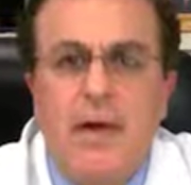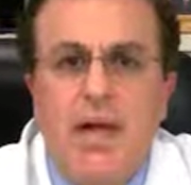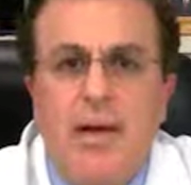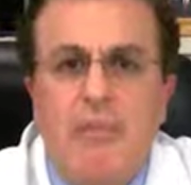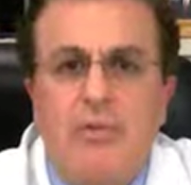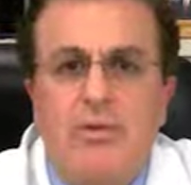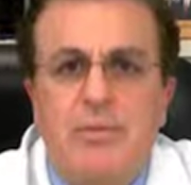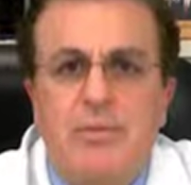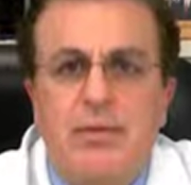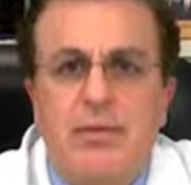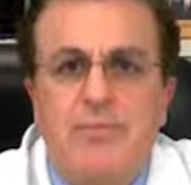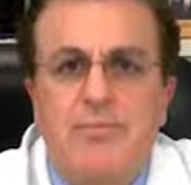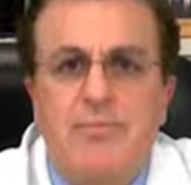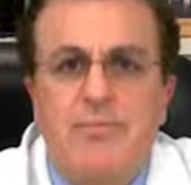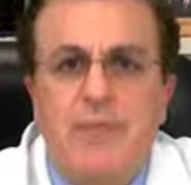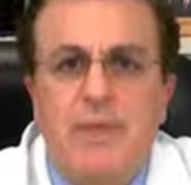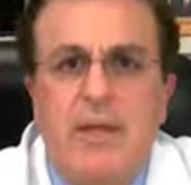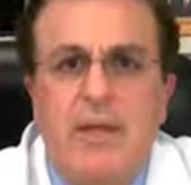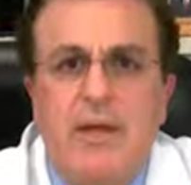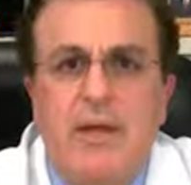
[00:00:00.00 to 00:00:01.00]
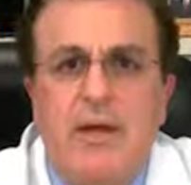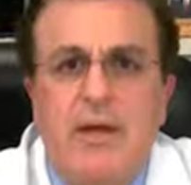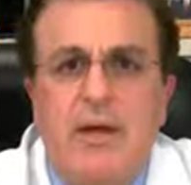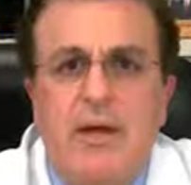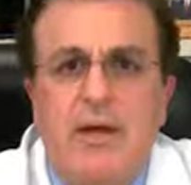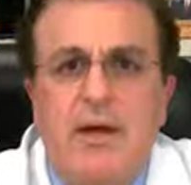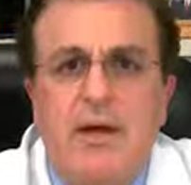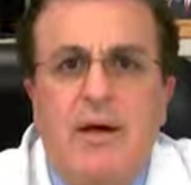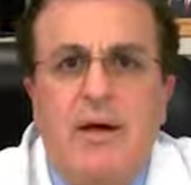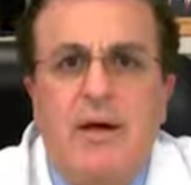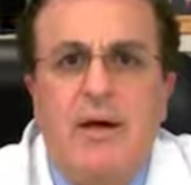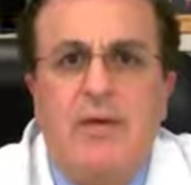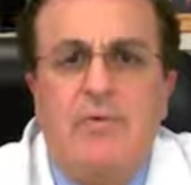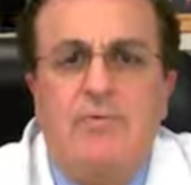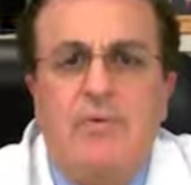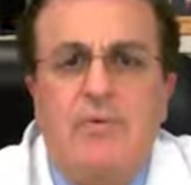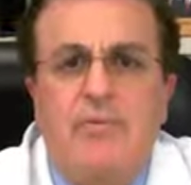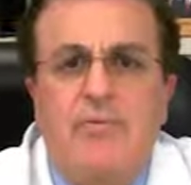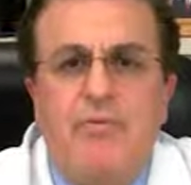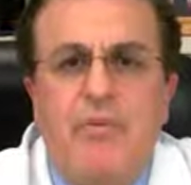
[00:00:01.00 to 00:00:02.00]
abdomen.
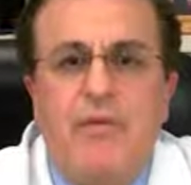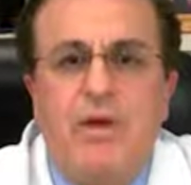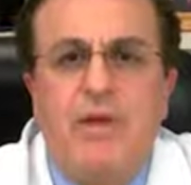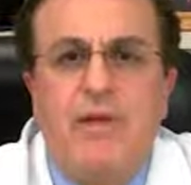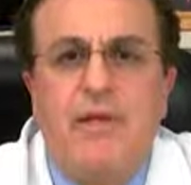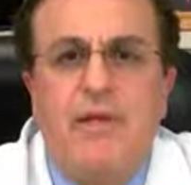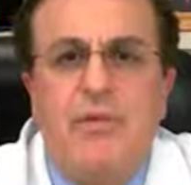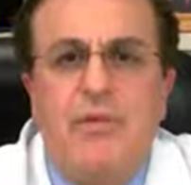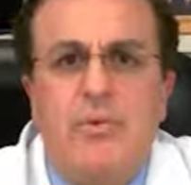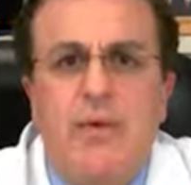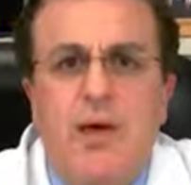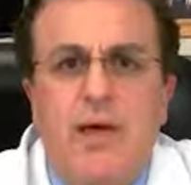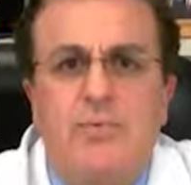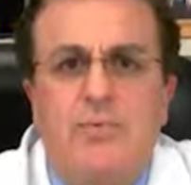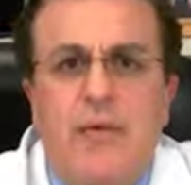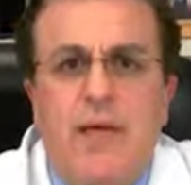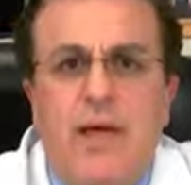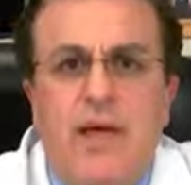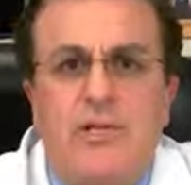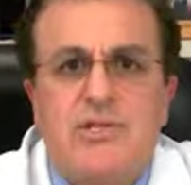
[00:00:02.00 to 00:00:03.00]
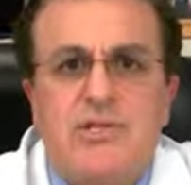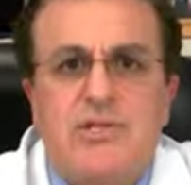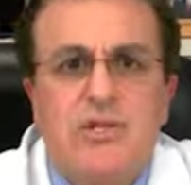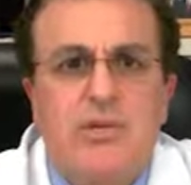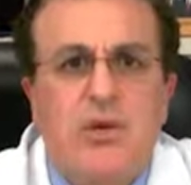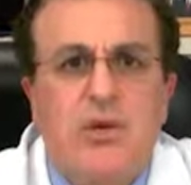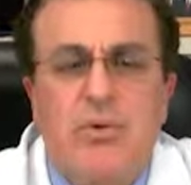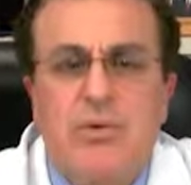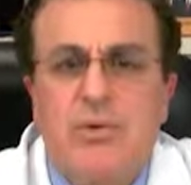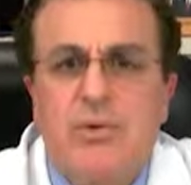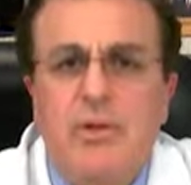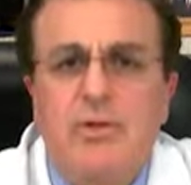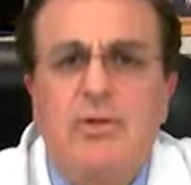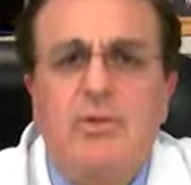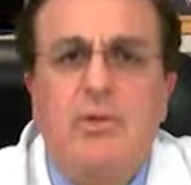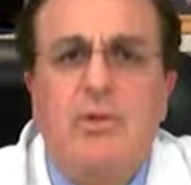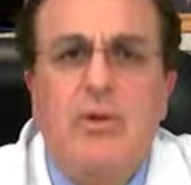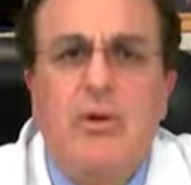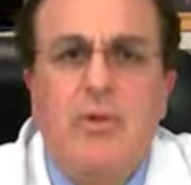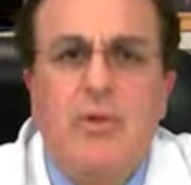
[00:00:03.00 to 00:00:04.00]
If you find that you have laxity only in
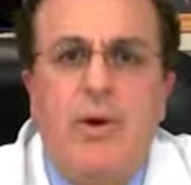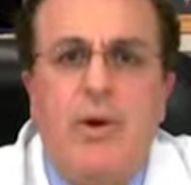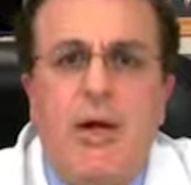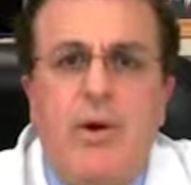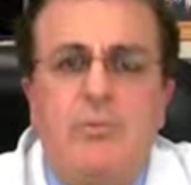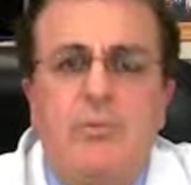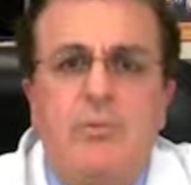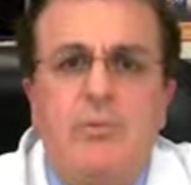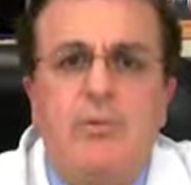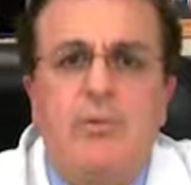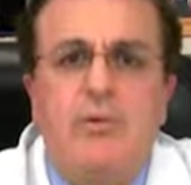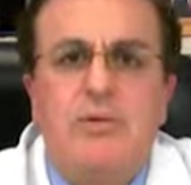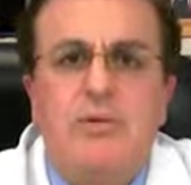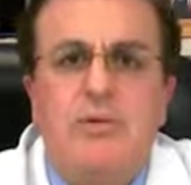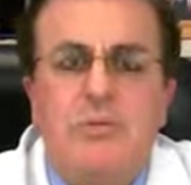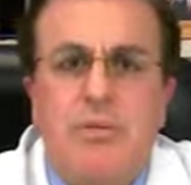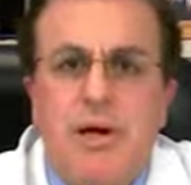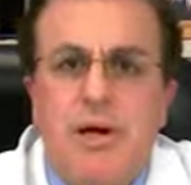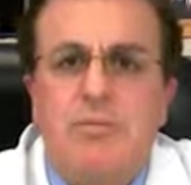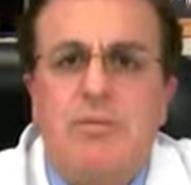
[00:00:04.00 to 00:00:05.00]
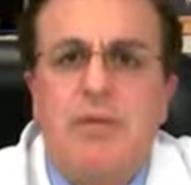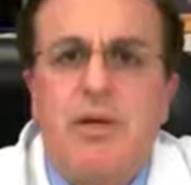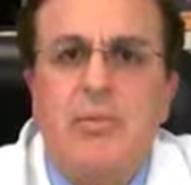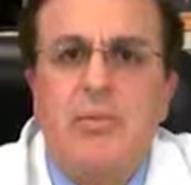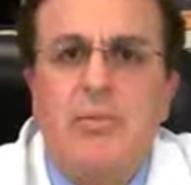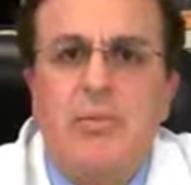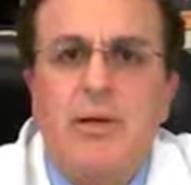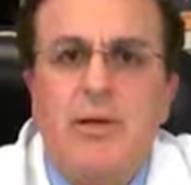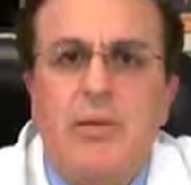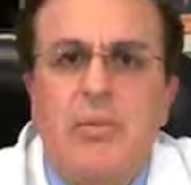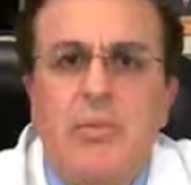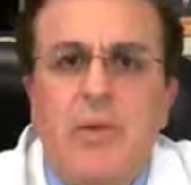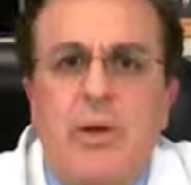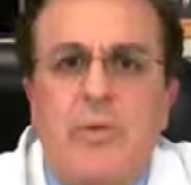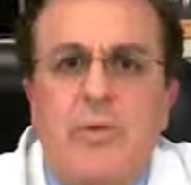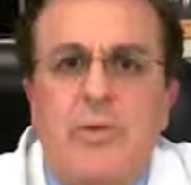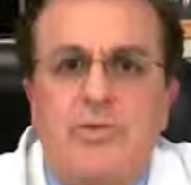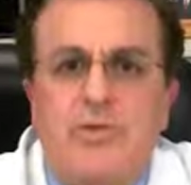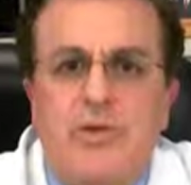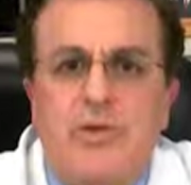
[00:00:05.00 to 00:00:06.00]
the lower abdomen, you might be able to get
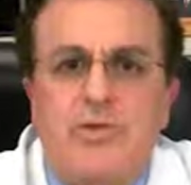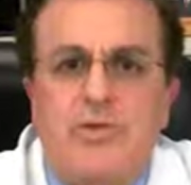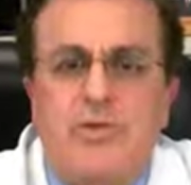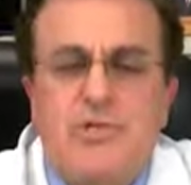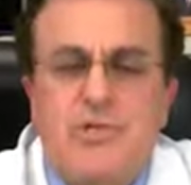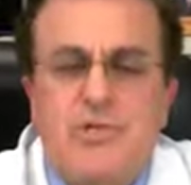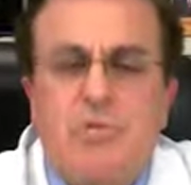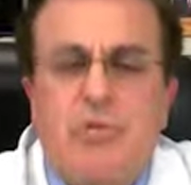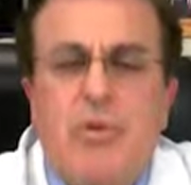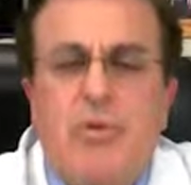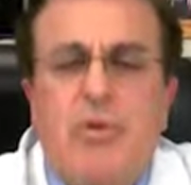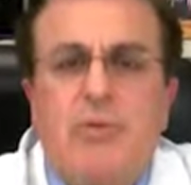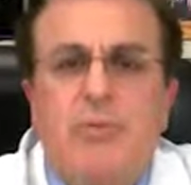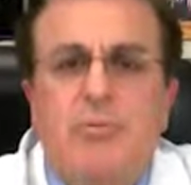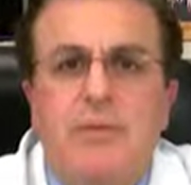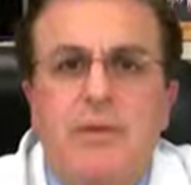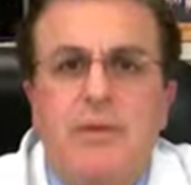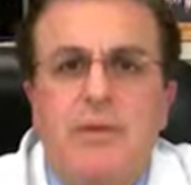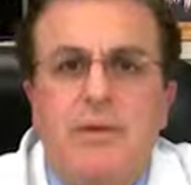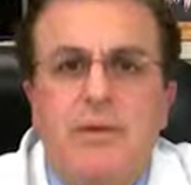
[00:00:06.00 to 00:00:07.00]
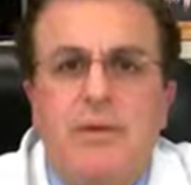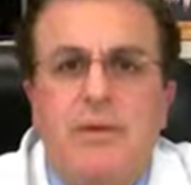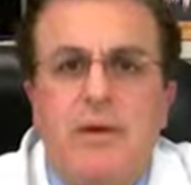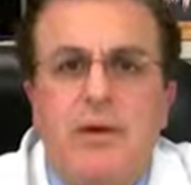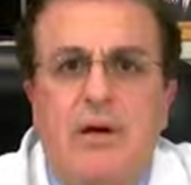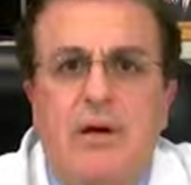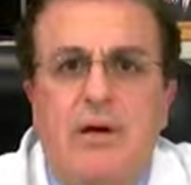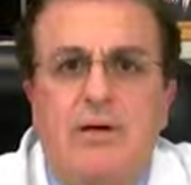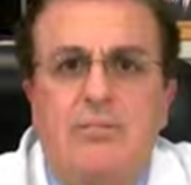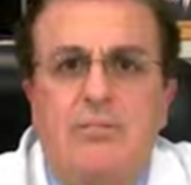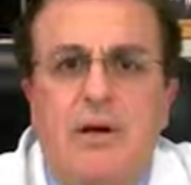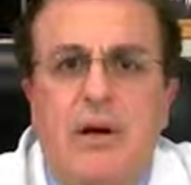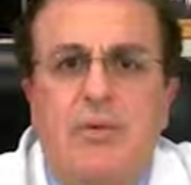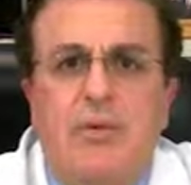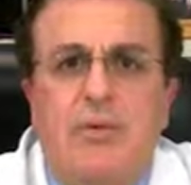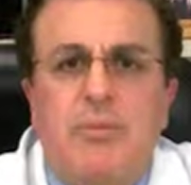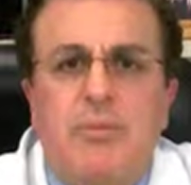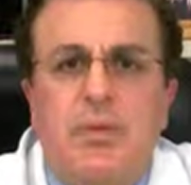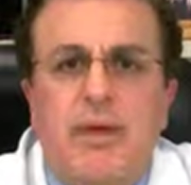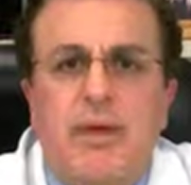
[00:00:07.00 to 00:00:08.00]
away with just a small mini
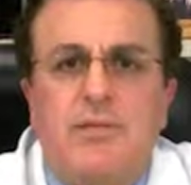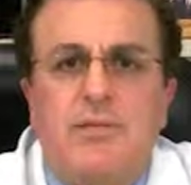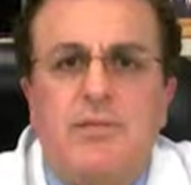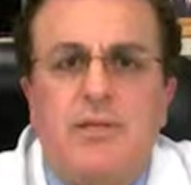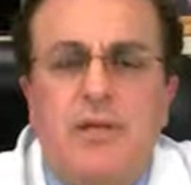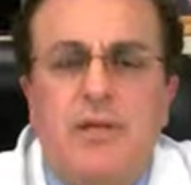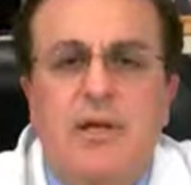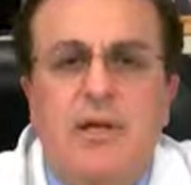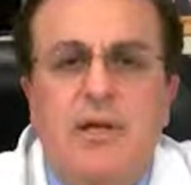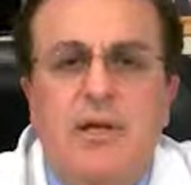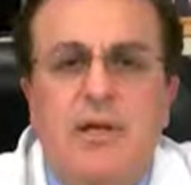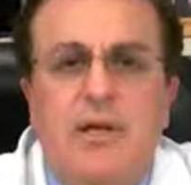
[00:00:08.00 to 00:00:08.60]
abdominoplasty.